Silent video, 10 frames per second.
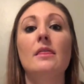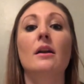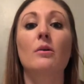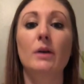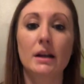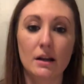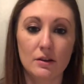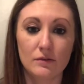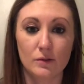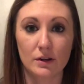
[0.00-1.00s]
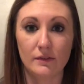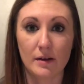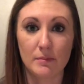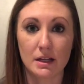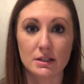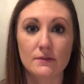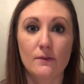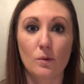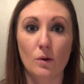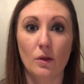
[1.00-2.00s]
Then I'll wait another 45 minutes
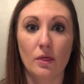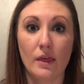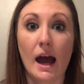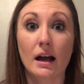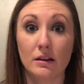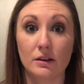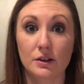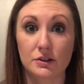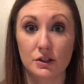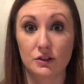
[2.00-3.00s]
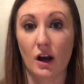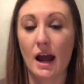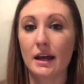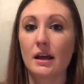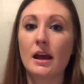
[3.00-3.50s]
for that glitter to dry.